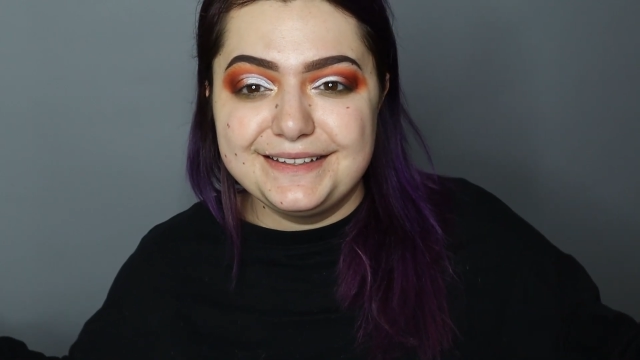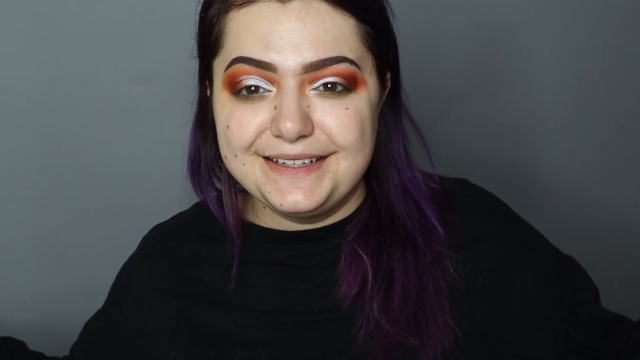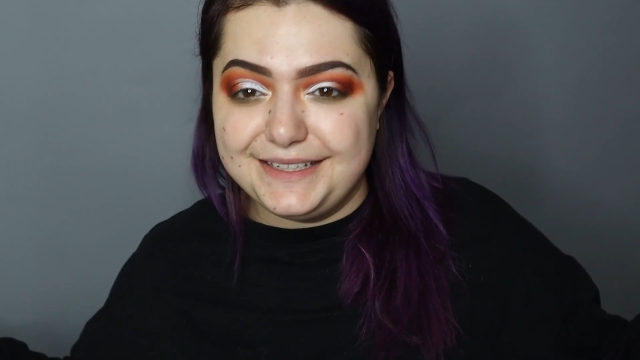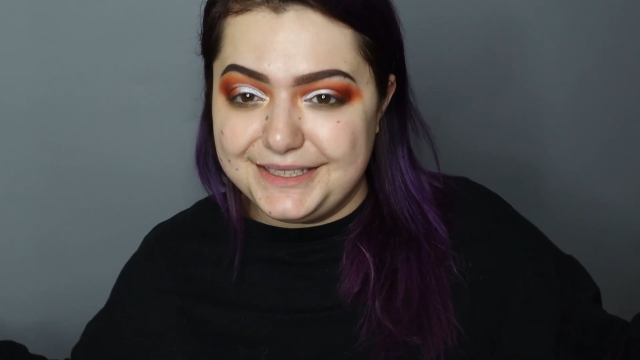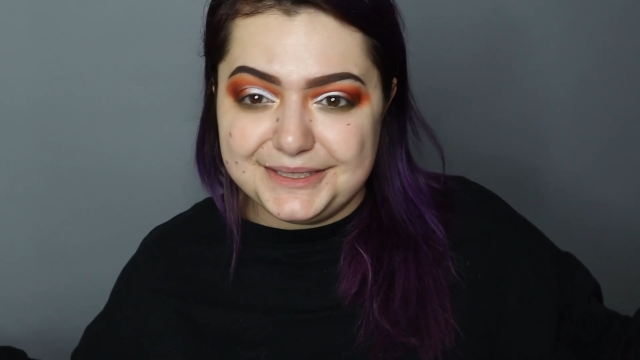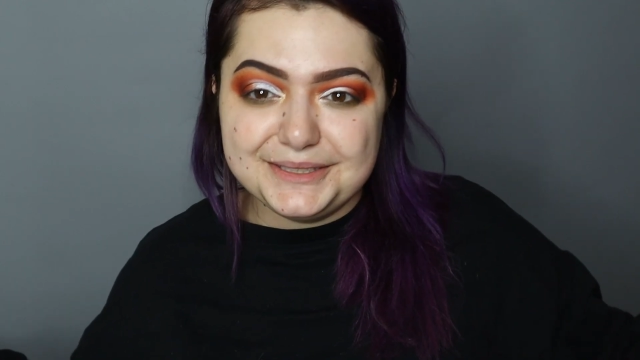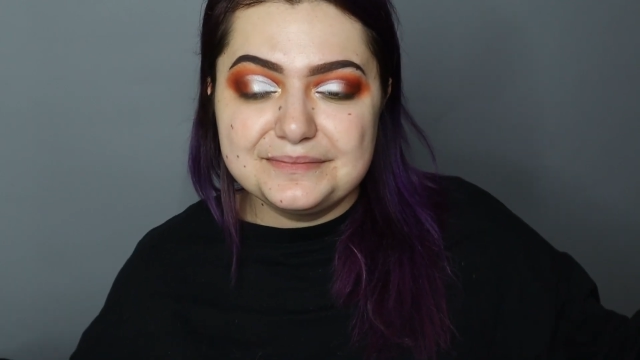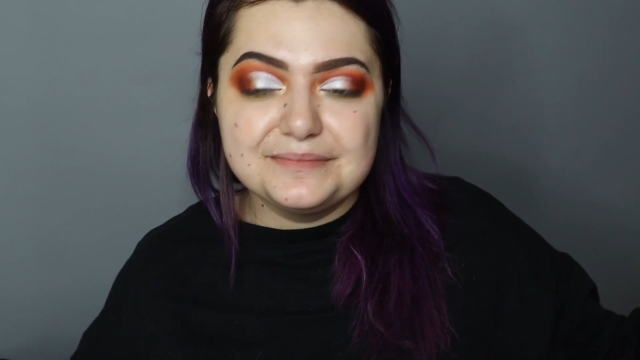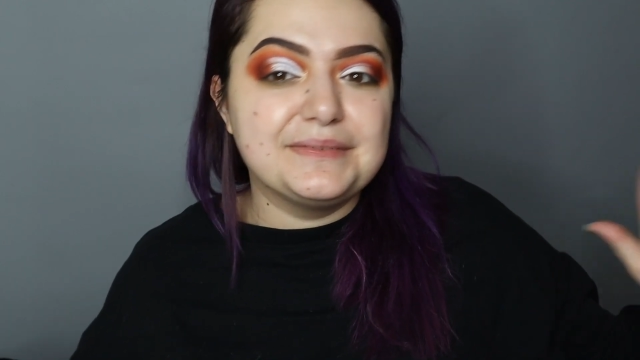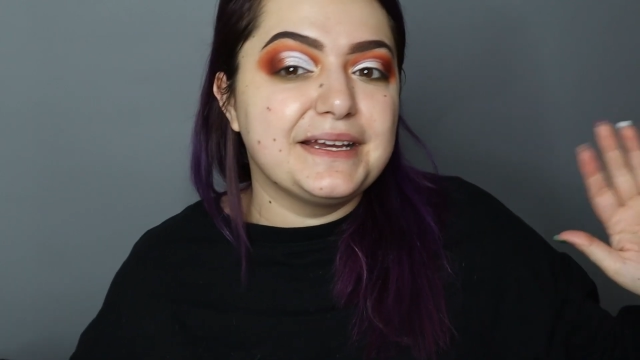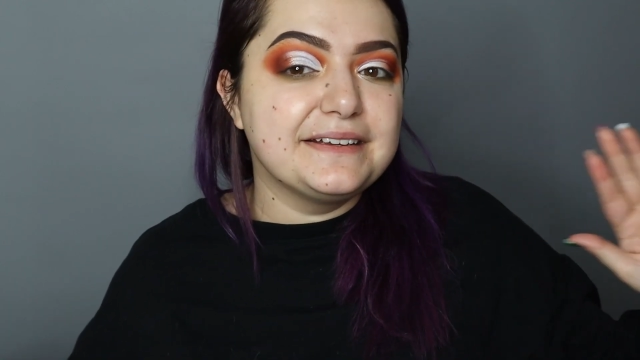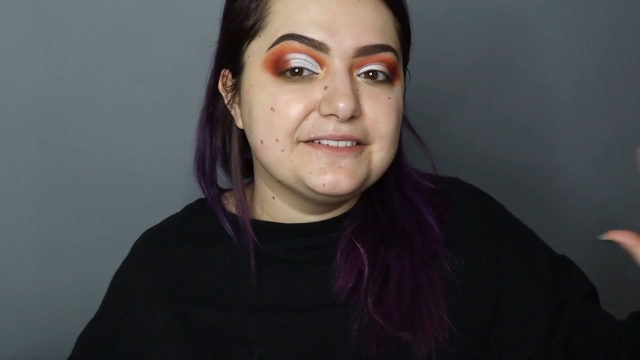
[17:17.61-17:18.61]
Like,
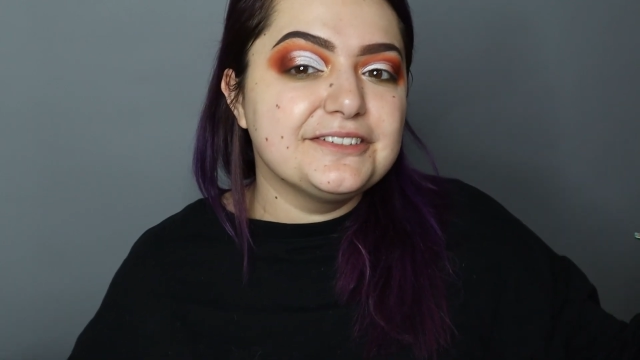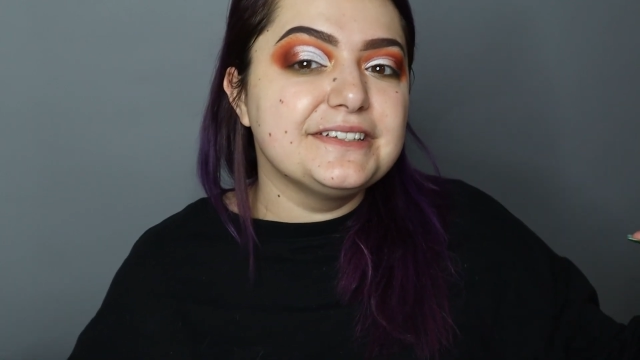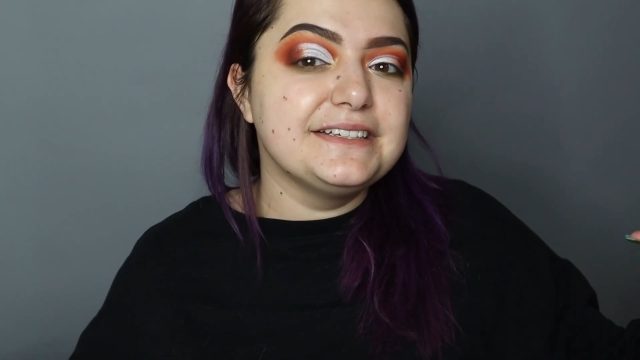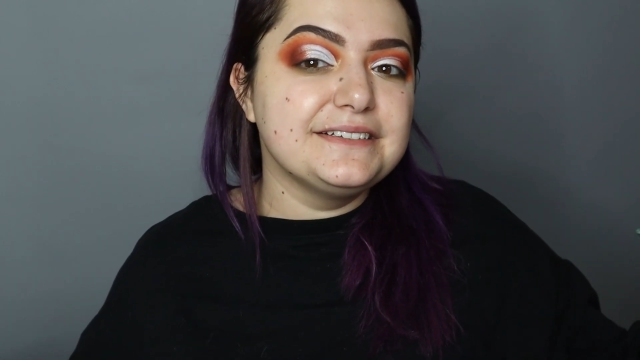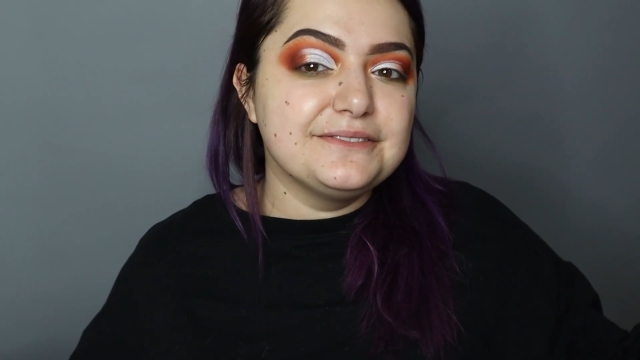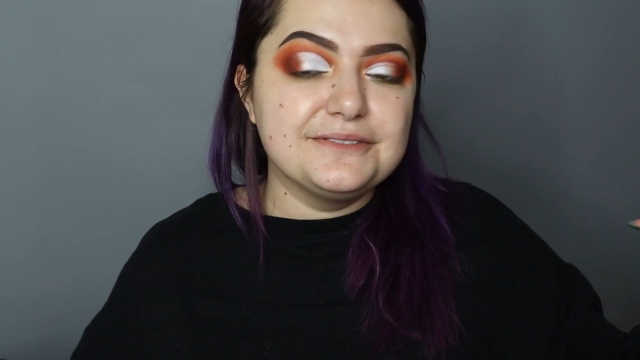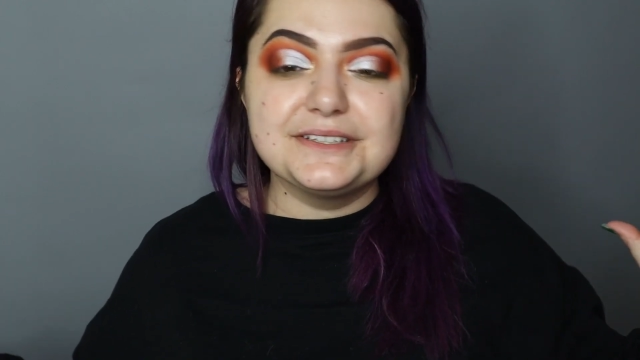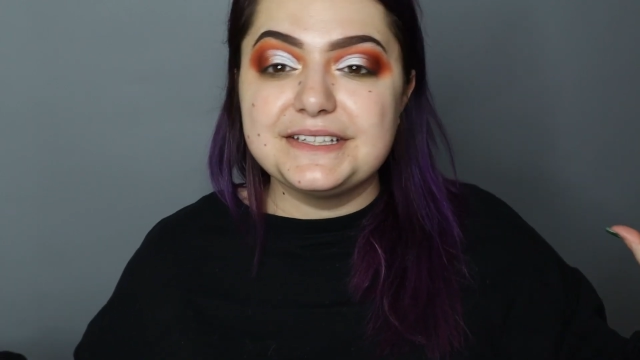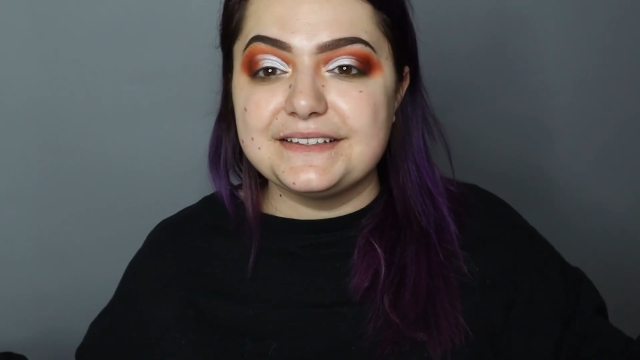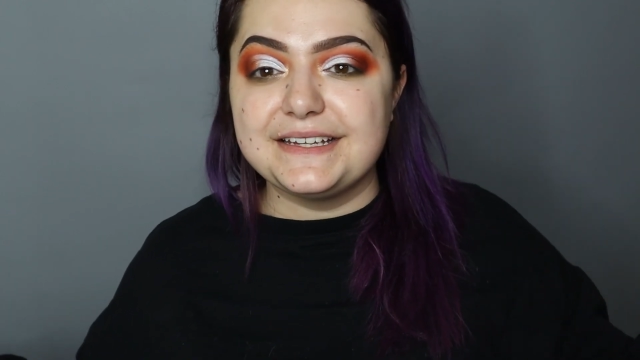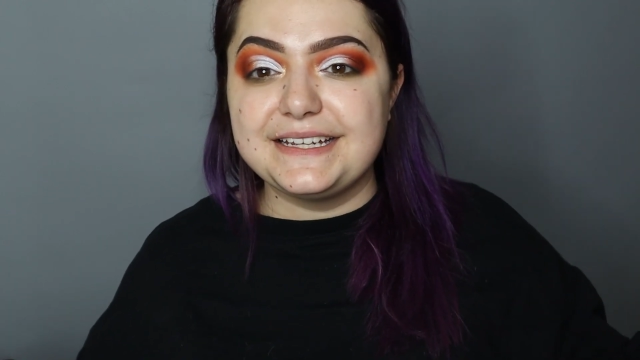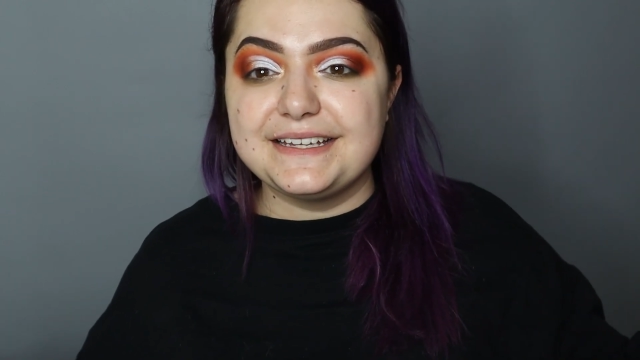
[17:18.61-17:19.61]
I'm actually
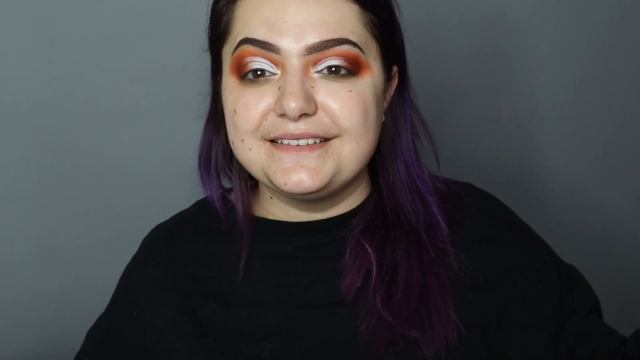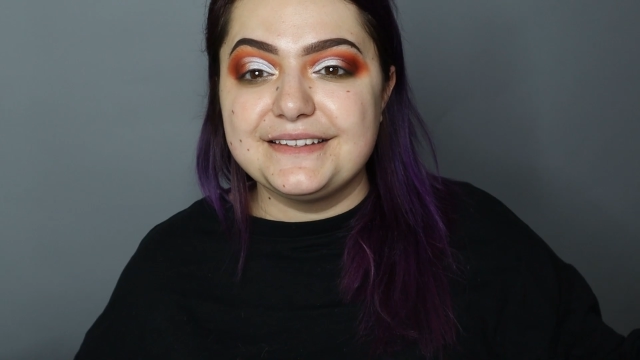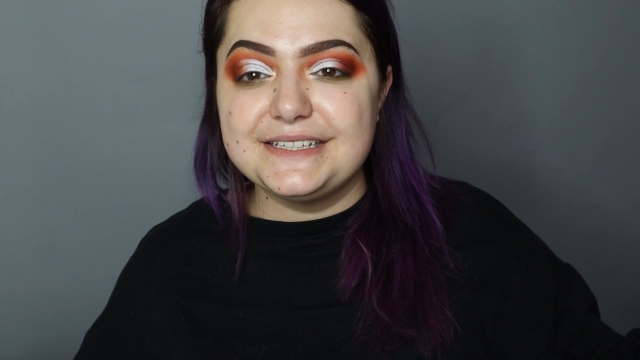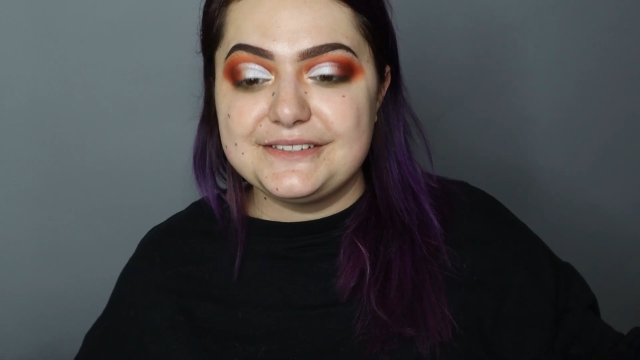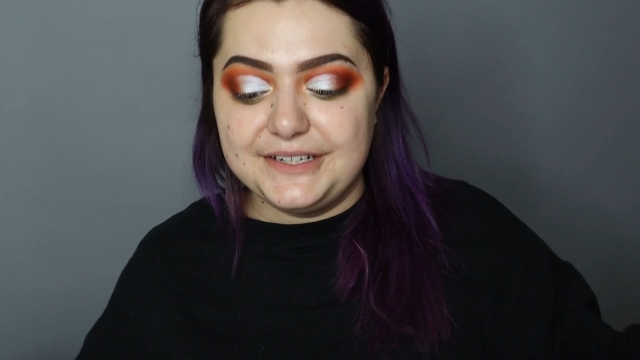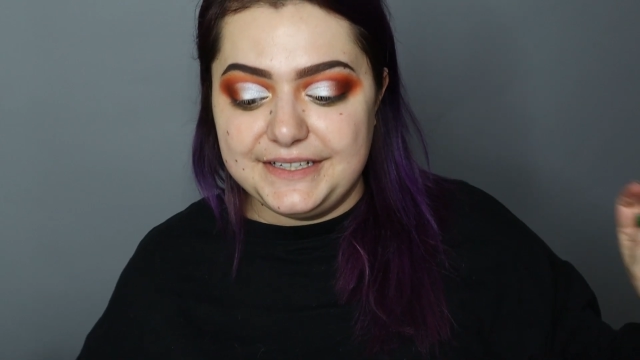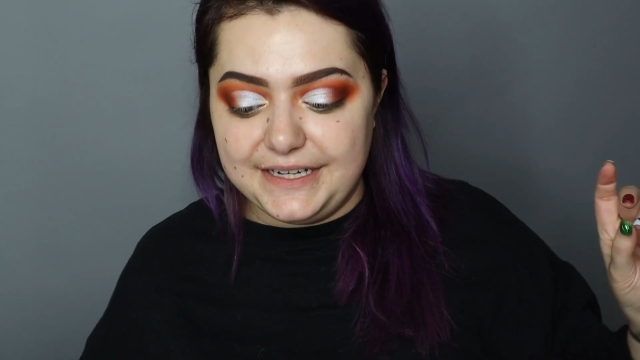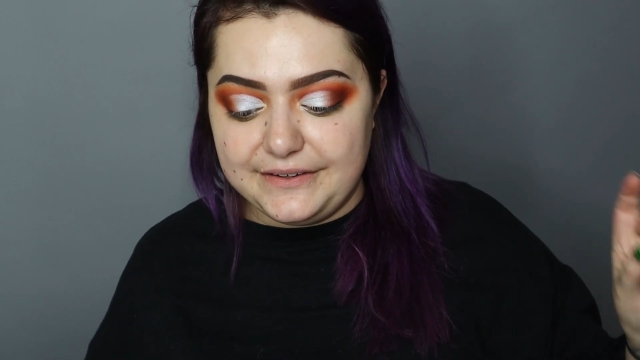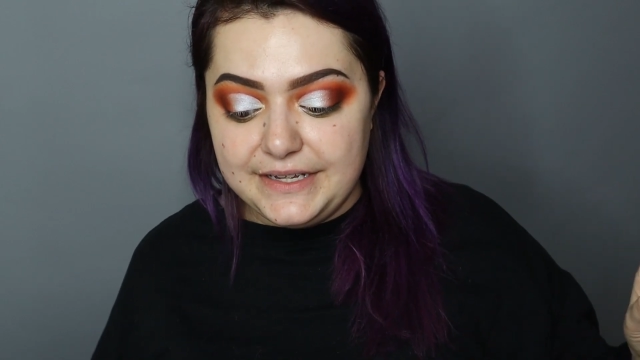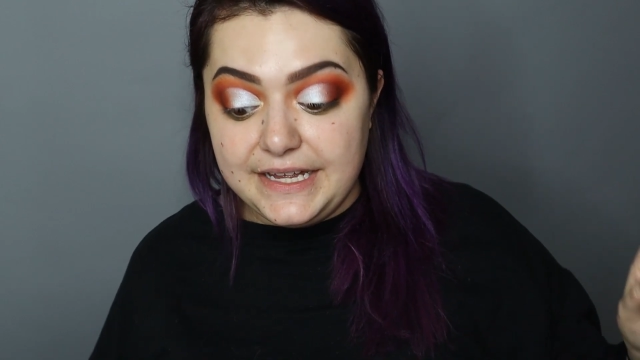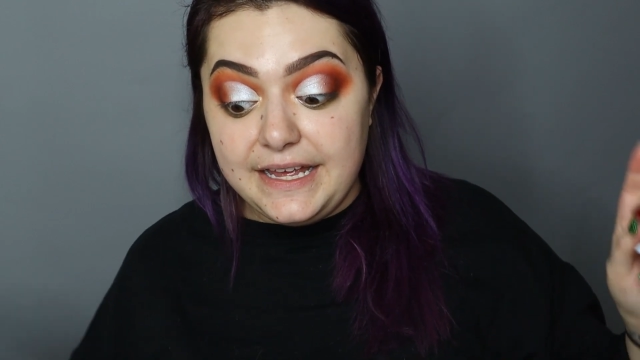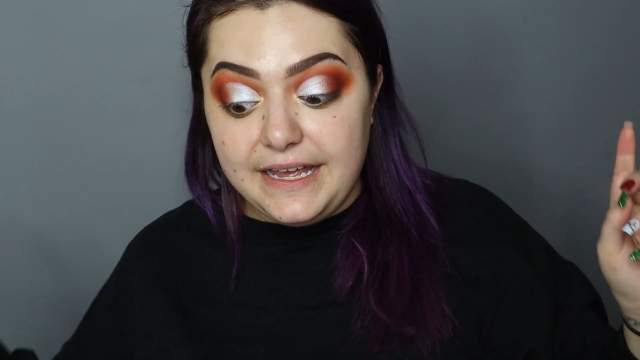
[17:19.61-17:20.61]
really liking this right now.